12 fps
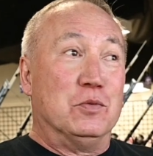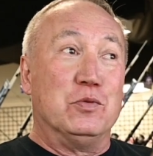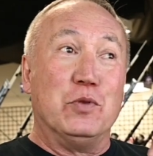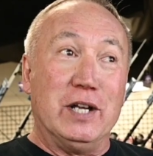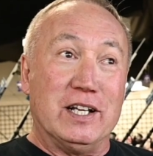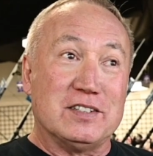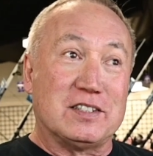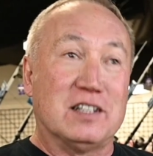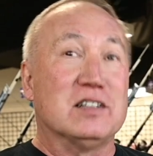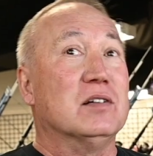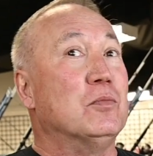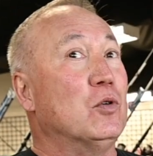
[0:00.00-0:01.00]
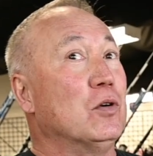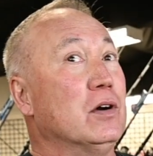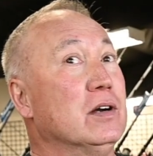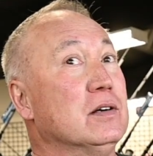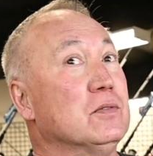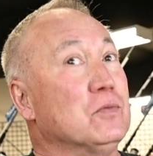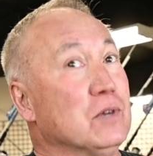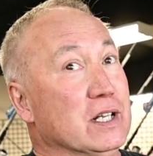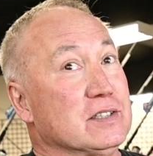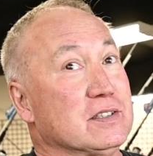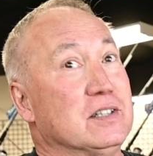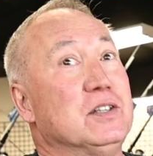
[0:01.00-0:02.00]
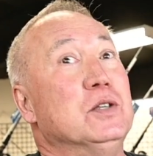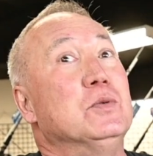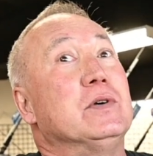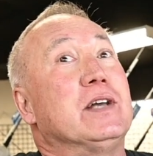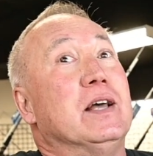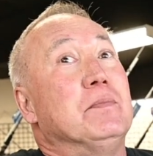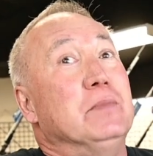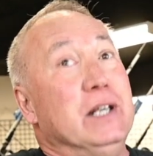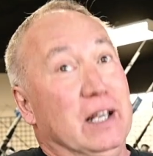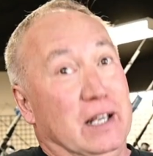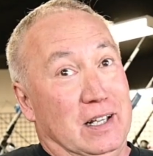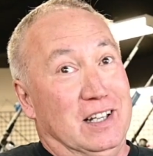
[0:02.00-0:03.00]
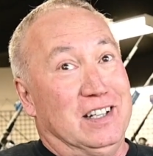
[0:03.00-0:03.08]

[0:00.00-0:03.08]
risk, the more risk you will get big.